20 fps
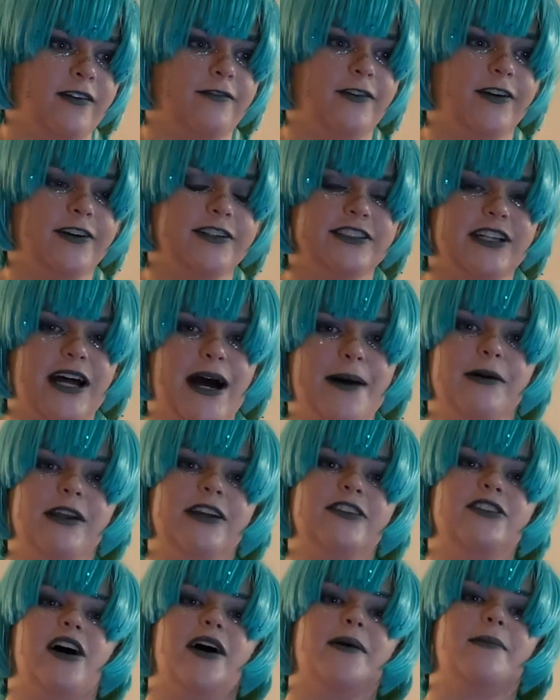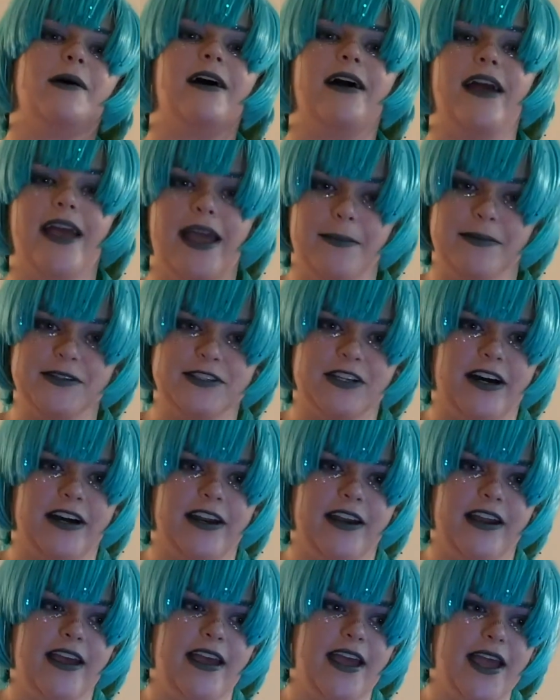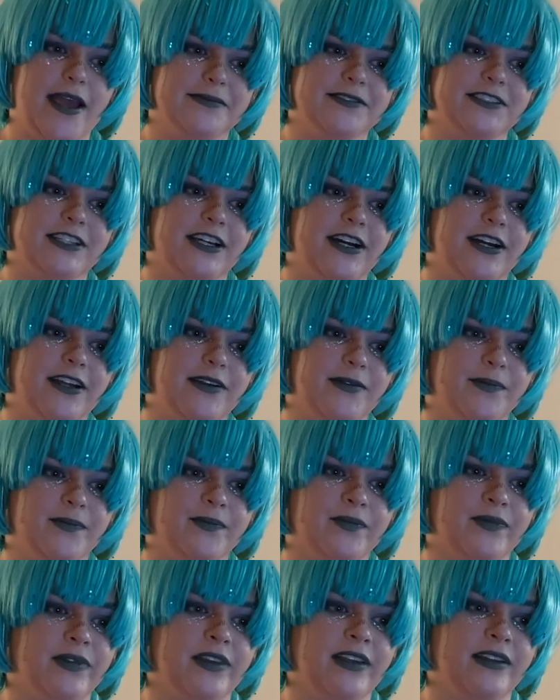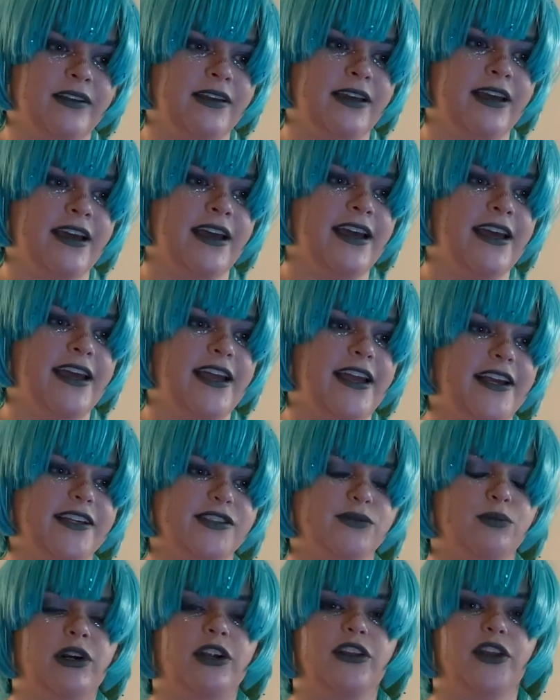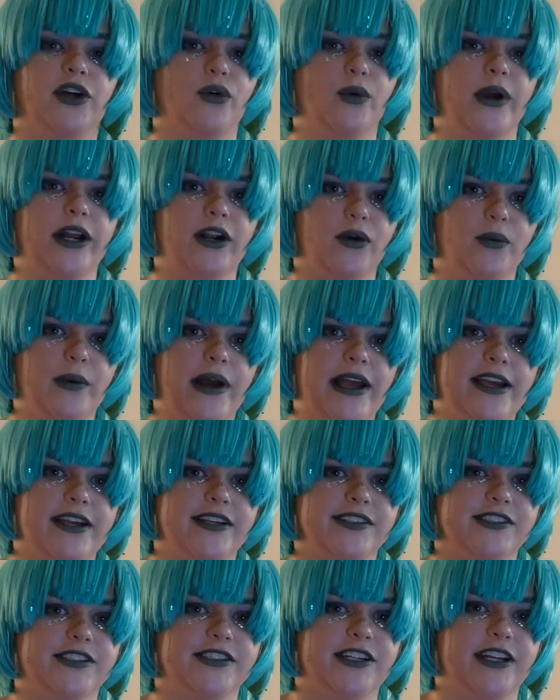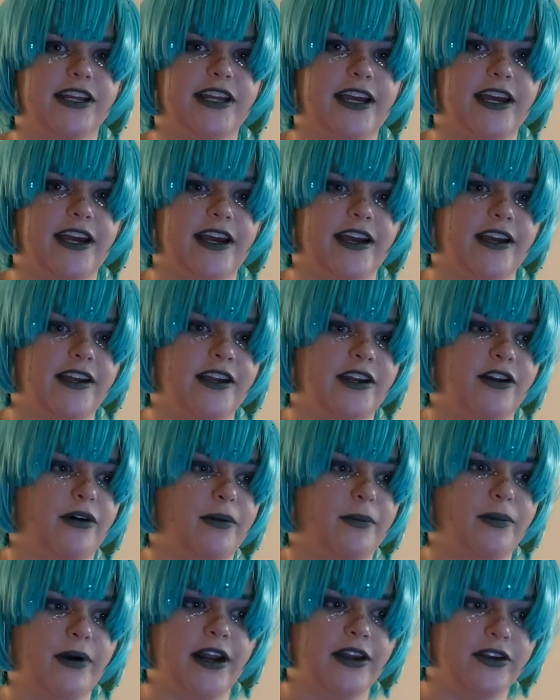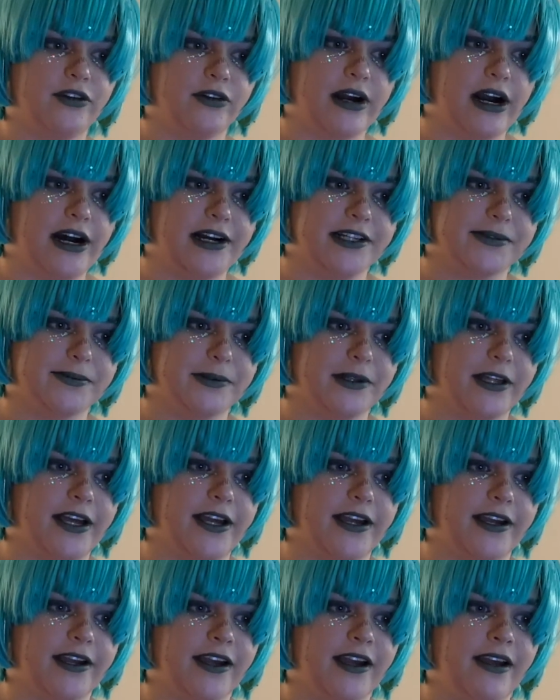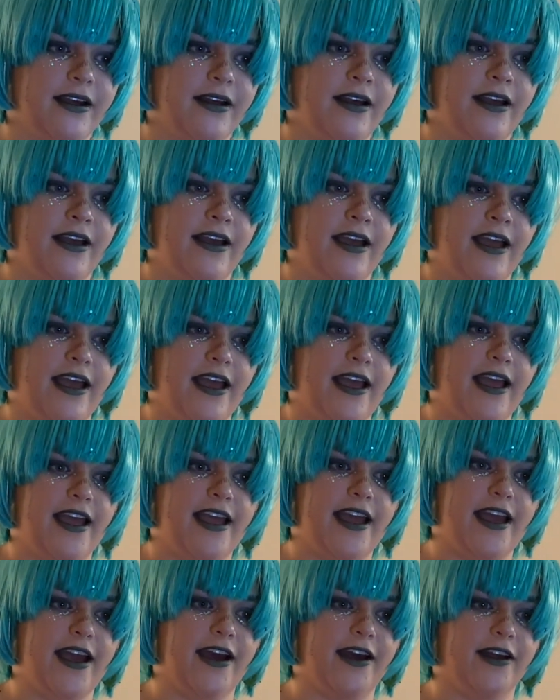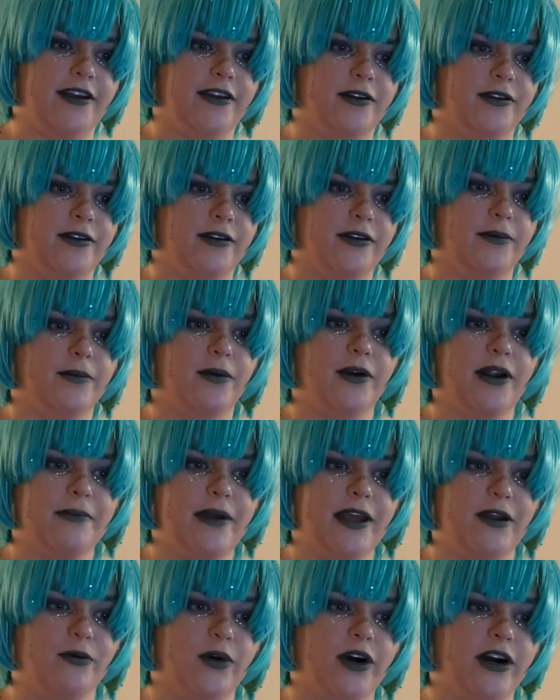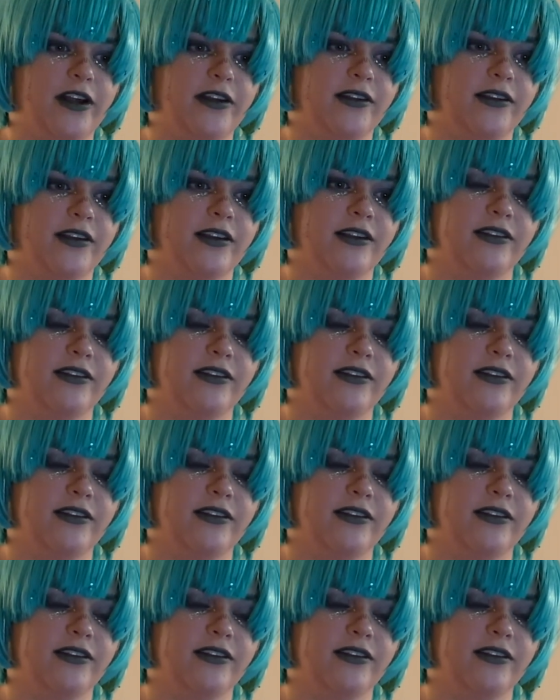First, I'm going to talk about Amazon. Amazon is one of the quicker ways to get, you know, a brand new cosplay and pre-made one.